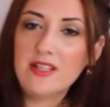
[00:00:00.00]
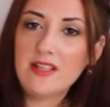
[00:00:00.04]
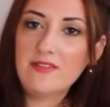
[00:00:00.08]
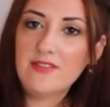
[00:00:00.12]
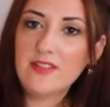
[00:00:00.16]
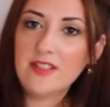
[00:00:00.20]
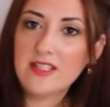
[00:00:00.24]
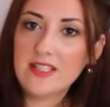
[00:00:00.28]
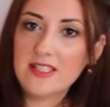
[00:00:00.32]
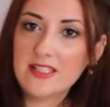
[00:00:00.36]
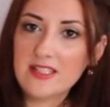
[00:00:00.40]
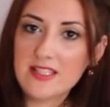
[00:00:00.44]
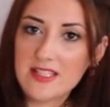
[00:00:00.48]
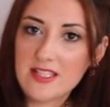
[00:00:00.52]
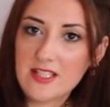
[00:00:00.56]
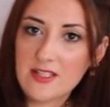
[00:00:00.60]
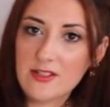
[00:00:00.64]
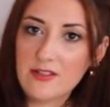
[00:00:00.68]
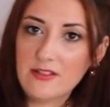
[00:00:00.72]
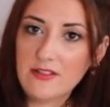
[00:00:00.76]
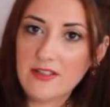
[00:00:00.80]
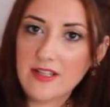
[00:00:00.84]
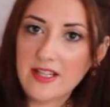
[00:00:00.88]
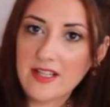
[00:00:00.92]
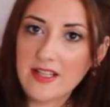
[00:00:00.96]
even
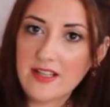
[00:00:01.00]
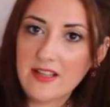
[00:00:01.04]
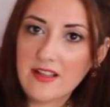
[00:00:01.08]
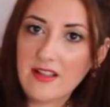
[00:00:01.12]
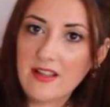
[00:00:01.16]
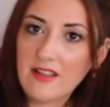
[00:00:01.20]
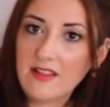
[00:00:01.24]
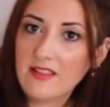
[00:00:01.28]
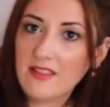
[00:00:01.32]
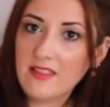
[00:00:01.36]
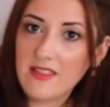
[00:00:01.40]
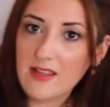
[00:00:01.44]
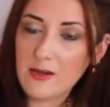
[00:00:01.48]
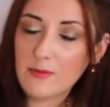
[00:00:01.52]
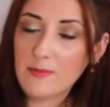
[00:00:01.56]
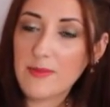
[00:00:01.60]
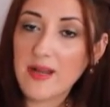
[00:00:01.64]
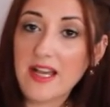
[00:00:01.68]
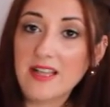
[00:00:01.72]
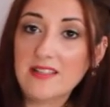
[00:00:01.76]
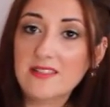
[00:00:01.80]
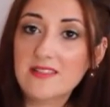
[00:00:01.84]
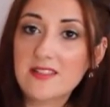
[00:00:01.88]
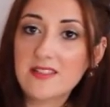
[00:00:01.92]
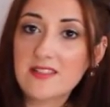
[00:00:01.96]
considering their
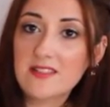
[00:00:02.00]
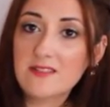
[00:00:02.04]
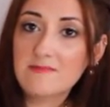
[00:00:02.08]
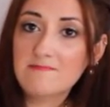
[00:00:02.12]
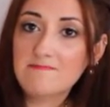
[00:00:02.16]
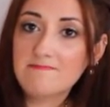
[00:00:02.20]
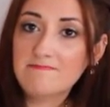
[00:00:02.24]
pets.